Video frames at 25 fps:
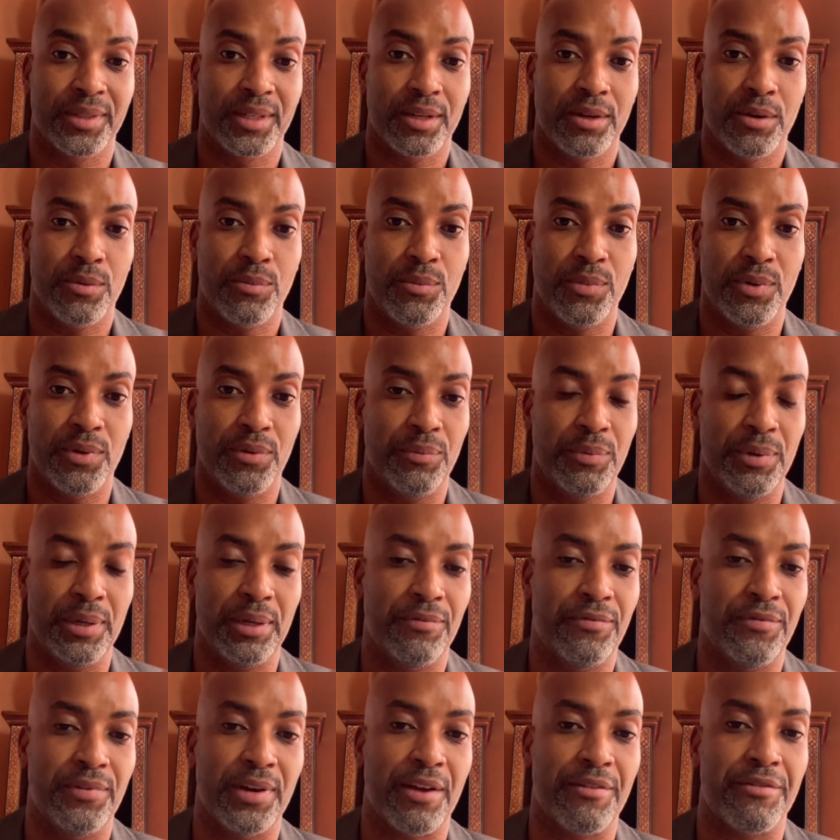
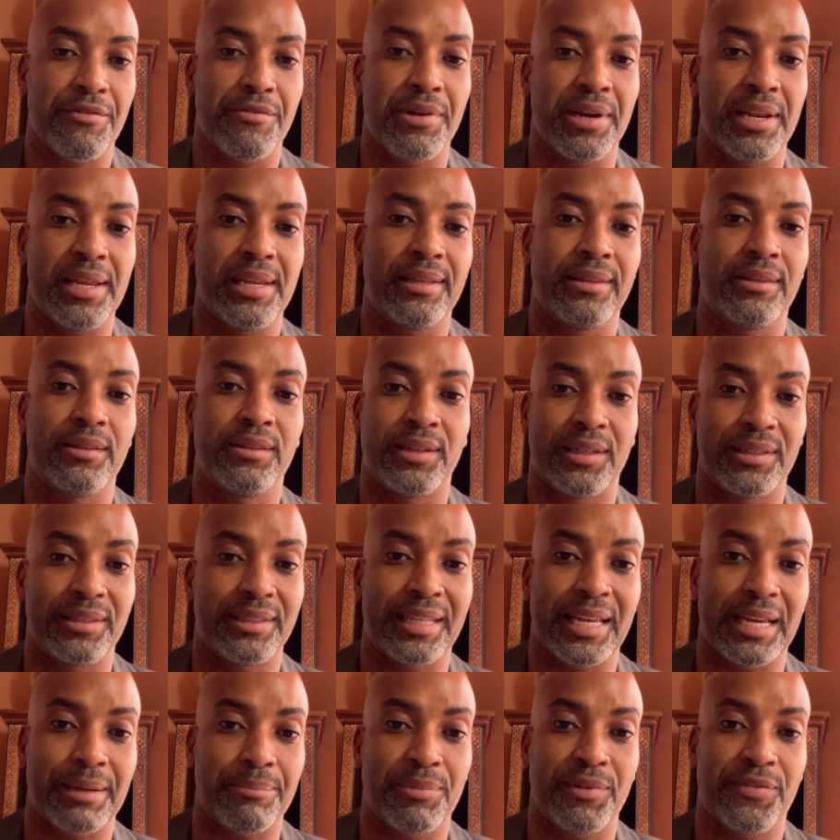We've never really done
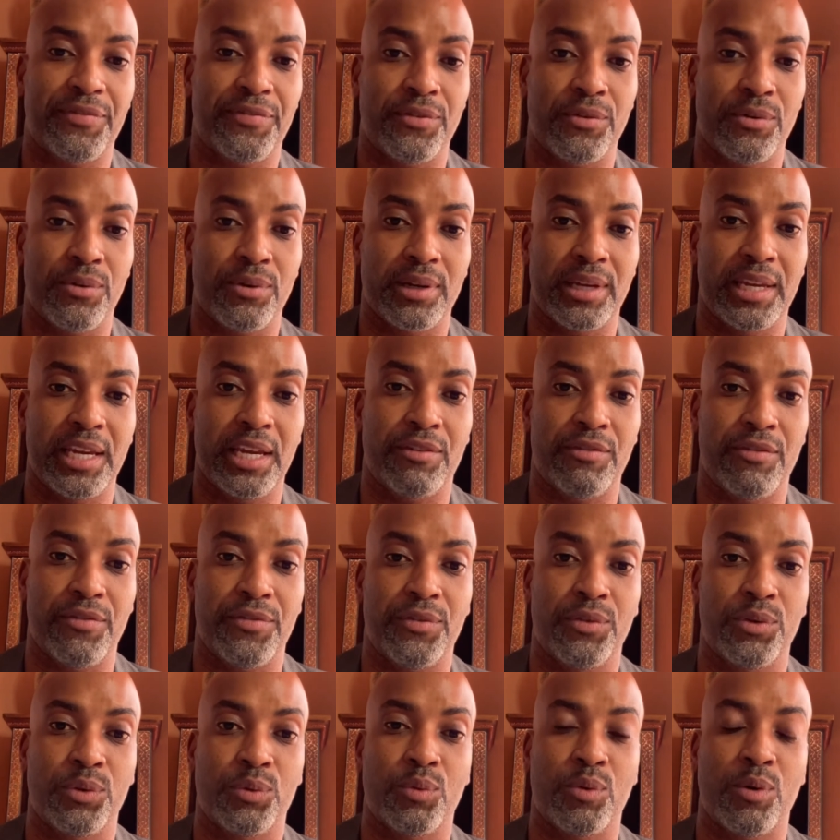that before. Gate
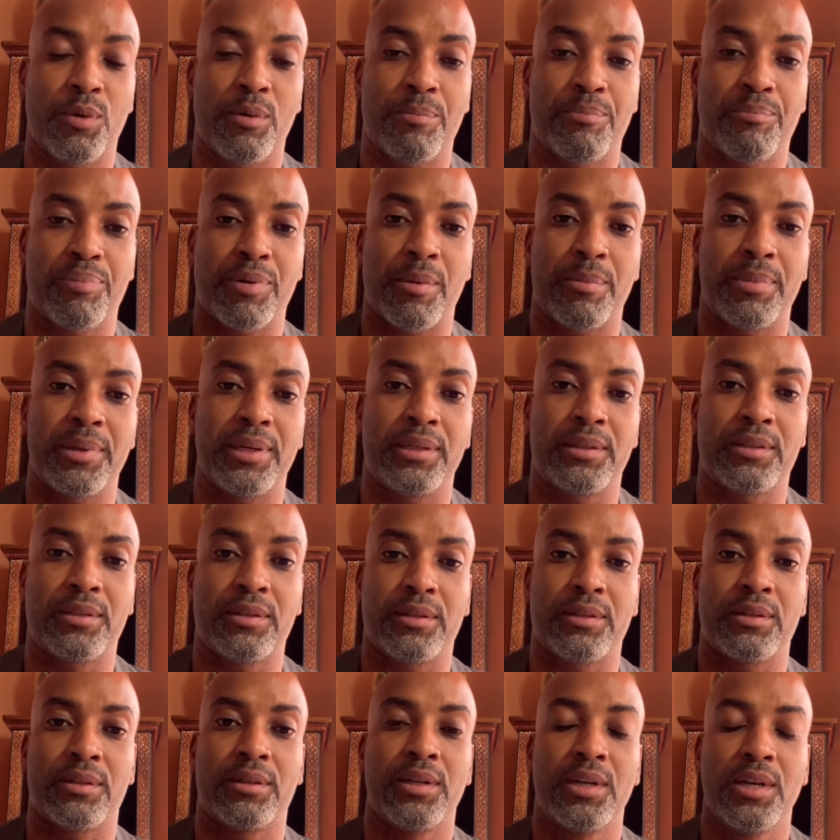reviews were probably
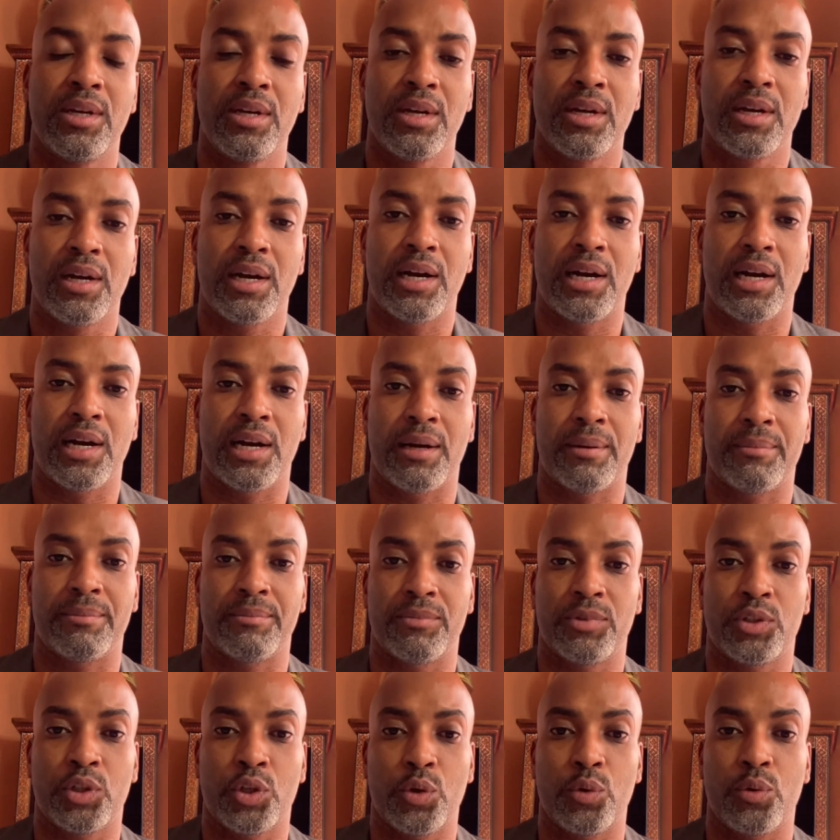to
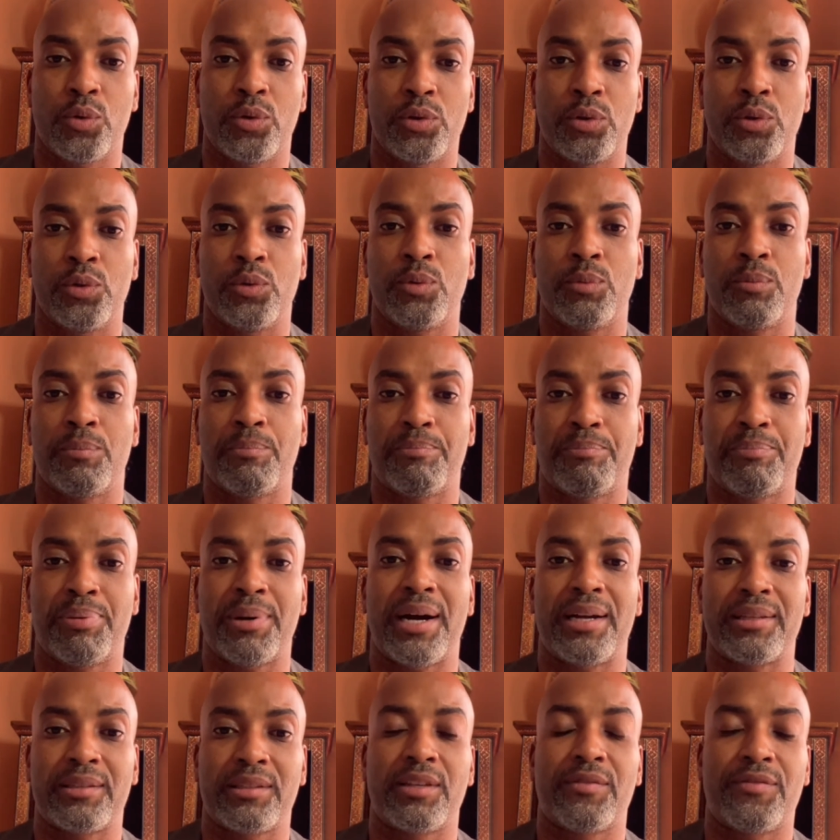show you
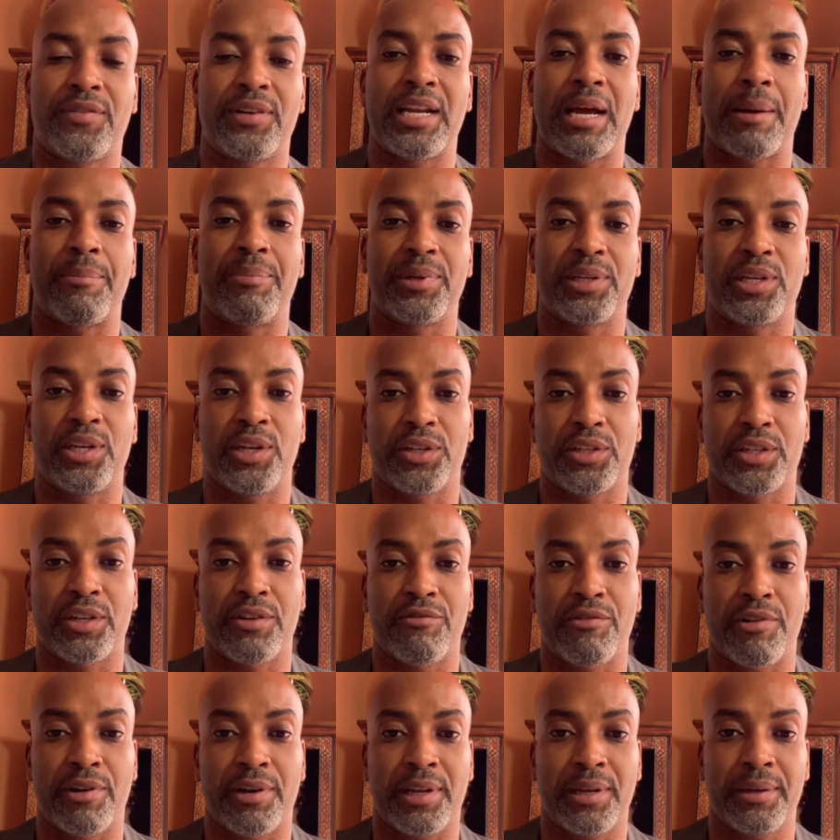parts of an application
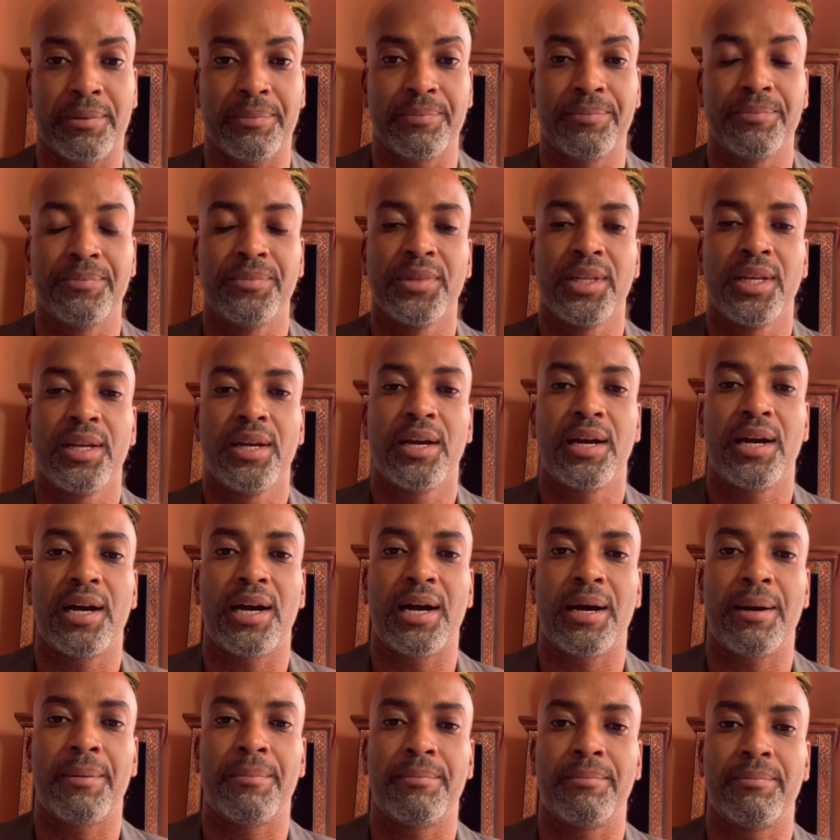running
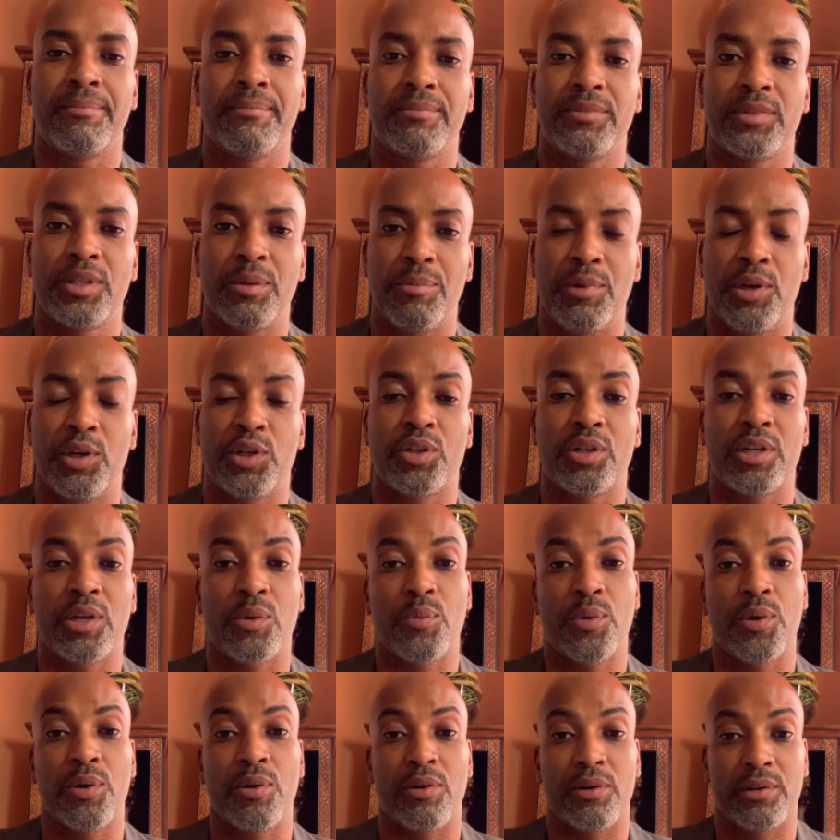to make sure that
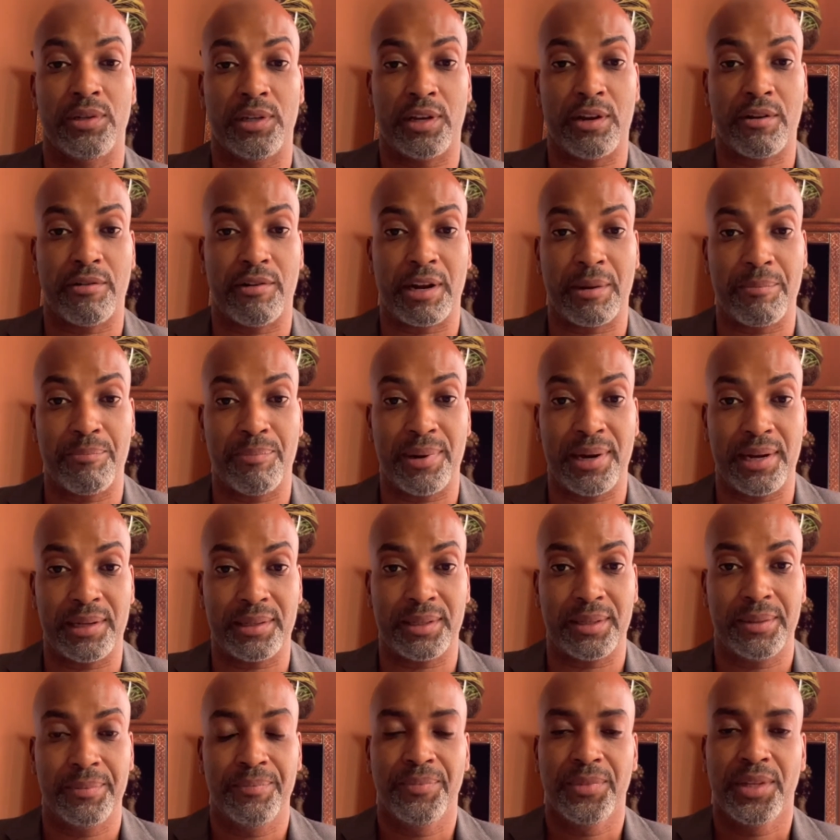we are on the correct path.
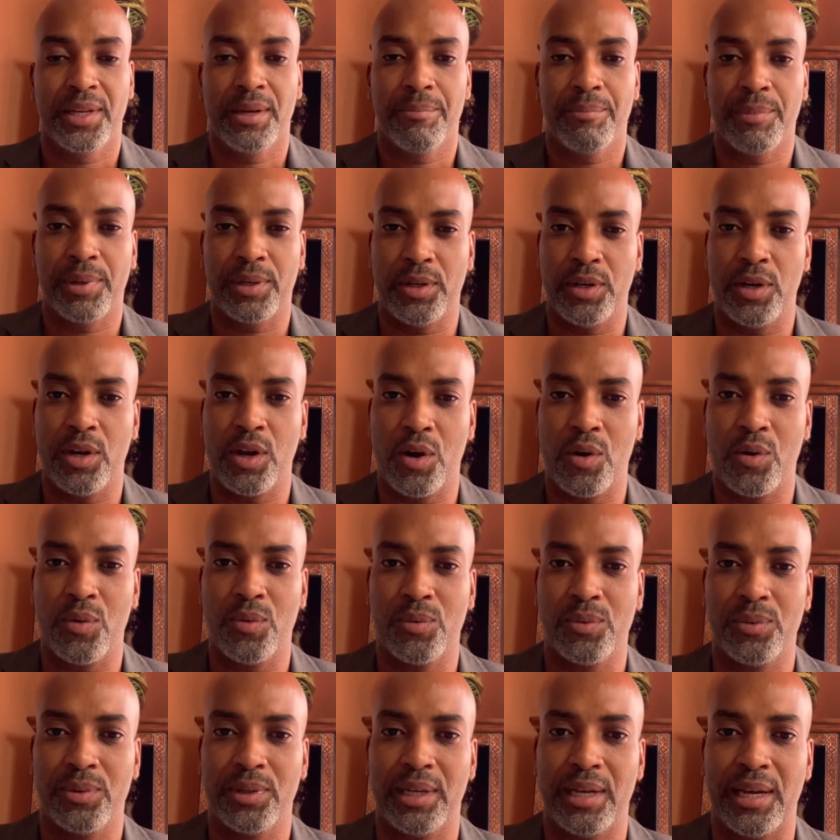But now,
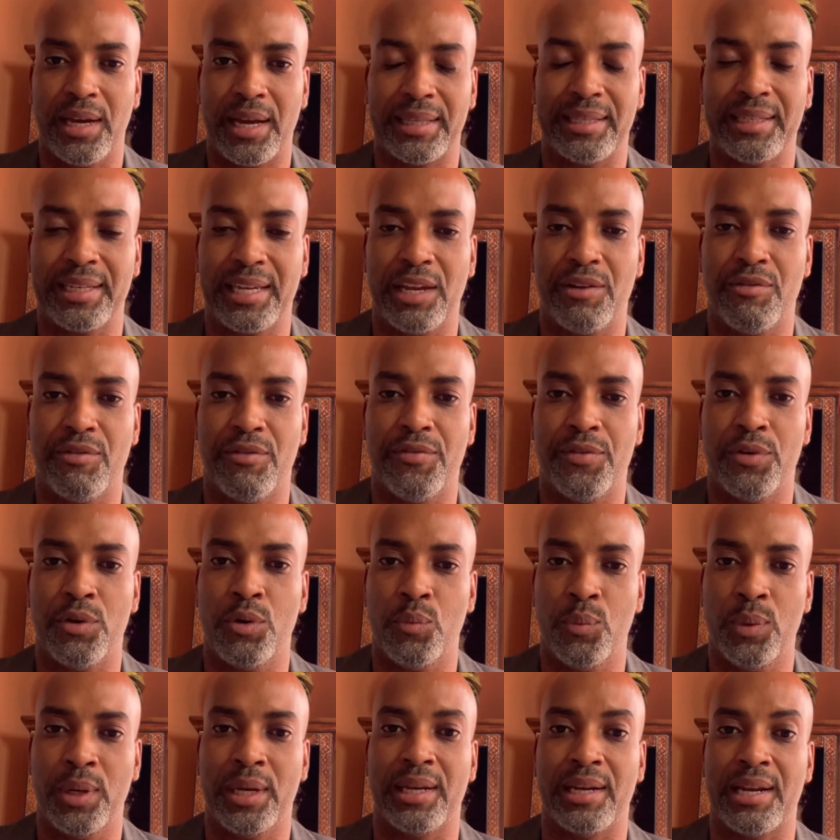as a gate review,
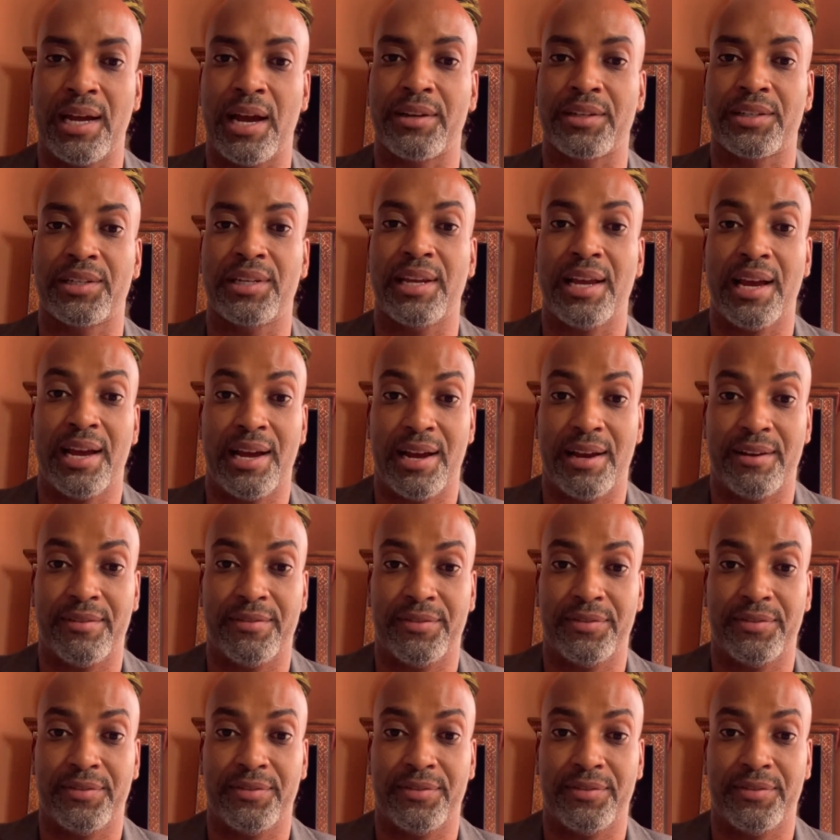we can actually have